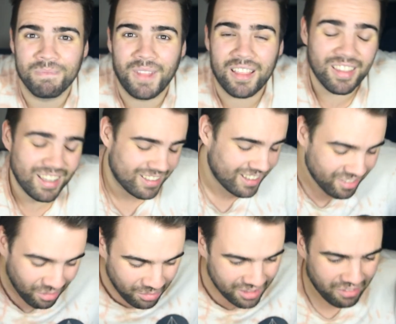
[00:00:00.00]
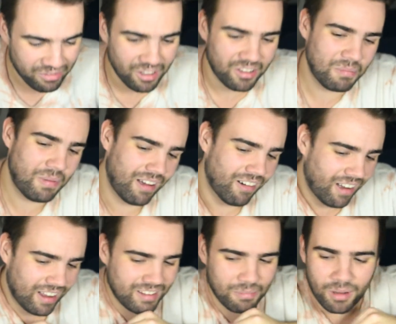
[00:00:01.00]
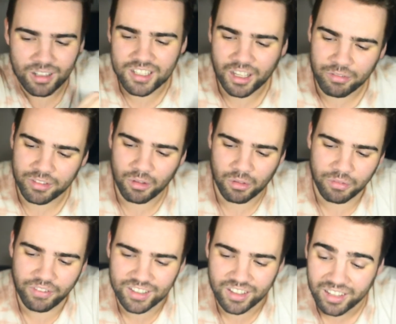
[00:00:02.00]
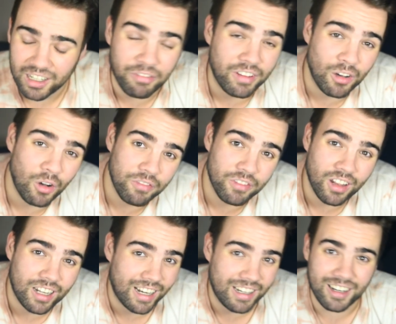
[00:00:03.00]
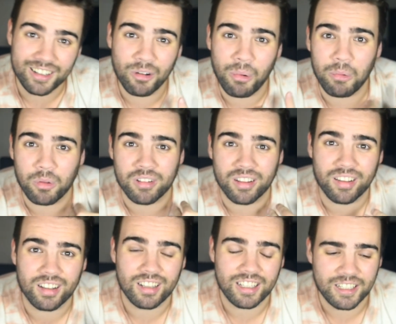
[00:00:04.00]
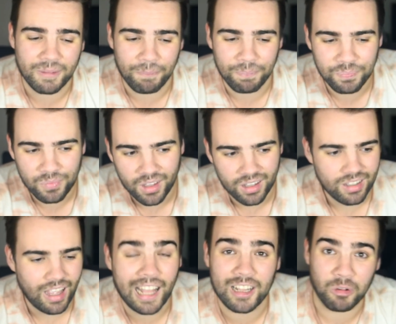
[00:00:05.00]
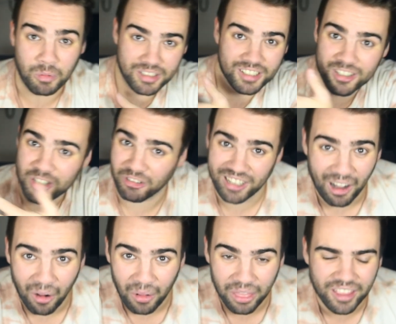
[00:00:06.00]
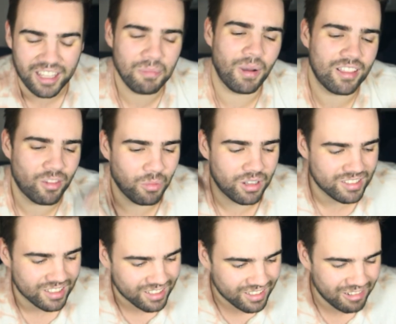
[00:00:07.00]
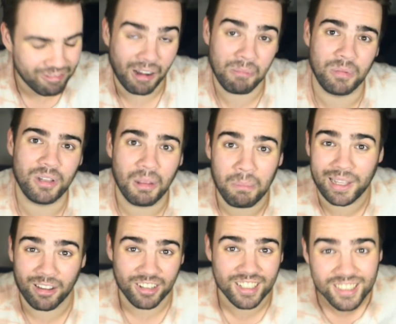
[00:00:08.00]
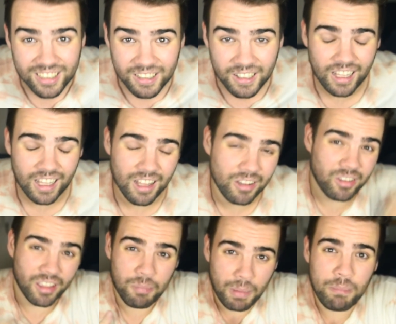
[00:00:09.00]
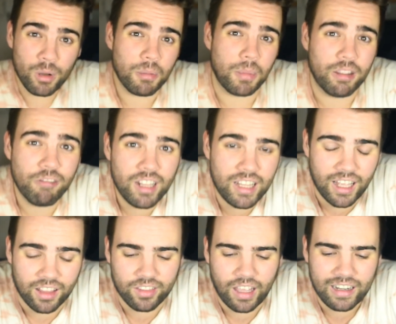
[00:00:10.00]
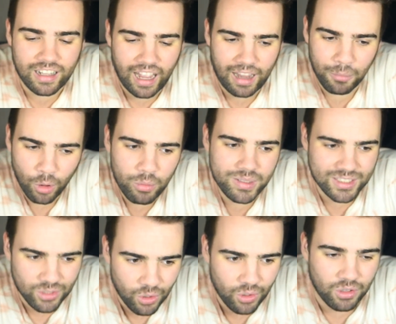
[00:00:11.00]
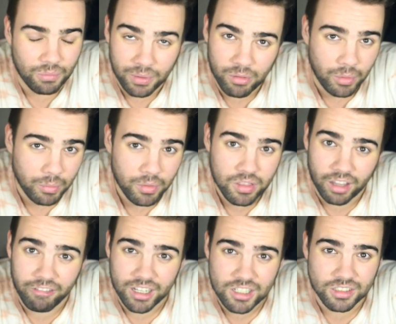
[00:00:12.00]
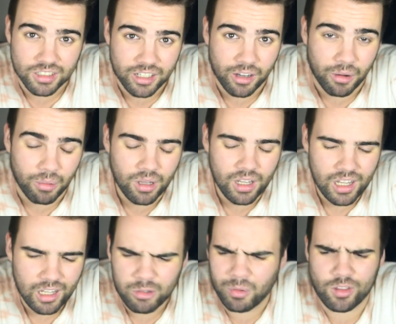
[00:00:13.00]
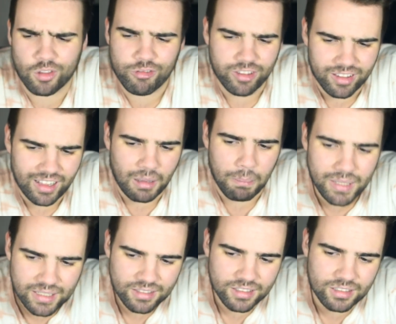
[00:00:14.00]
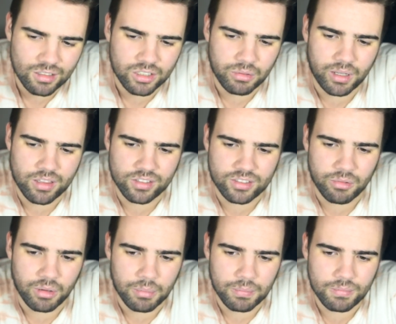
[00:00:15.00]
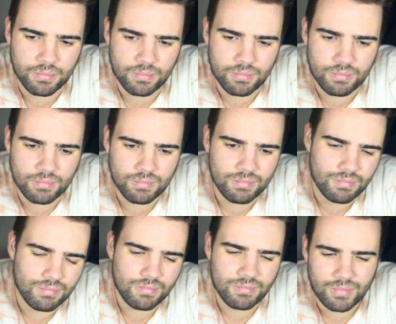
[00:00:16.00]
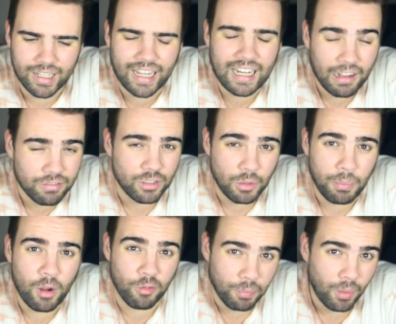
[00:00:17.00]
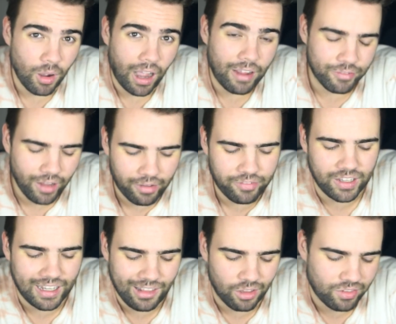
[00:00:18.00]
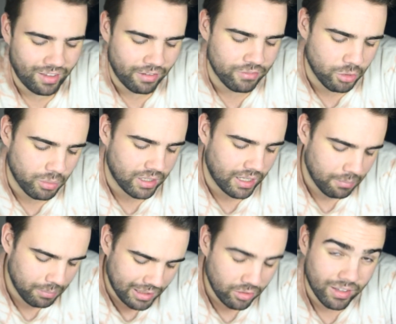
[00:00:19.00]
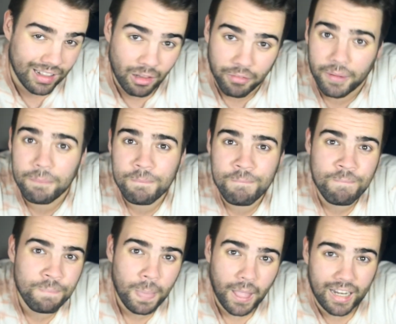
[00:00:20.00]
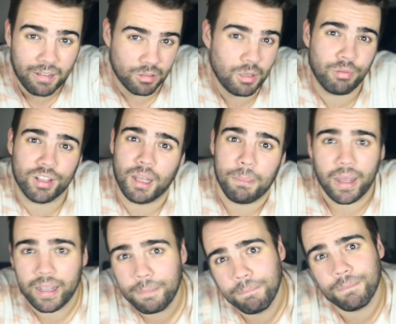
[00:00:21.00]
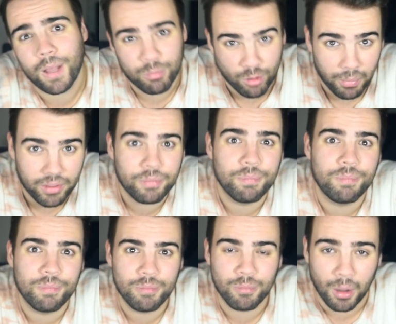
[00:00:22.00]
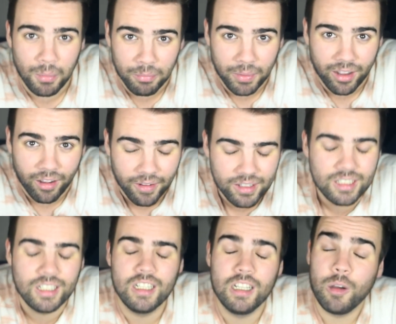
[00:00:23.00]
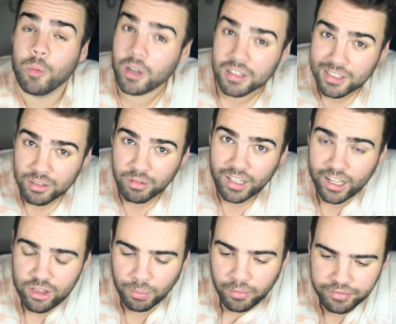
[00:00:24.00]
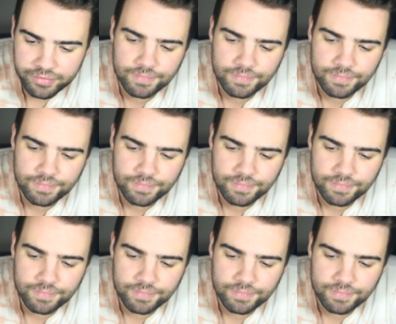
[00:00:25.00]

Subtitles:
That's it. This is what this vlog's about. I apologise for those who find this kind of thing awful, and I know I wasn't exactly eloquent during that whole thing, but I just wanted to ramble and be honest. Because it's been bugging me, it really has, and I'm always torn between which direction to go. Do I just treat it like a business, or do I just do it... I kind of have to do both, but I think I lost sight of doing it because I love it. And I'm going to bring that back, I promise. Bottom of my heart. We are still doing Kaiji Month.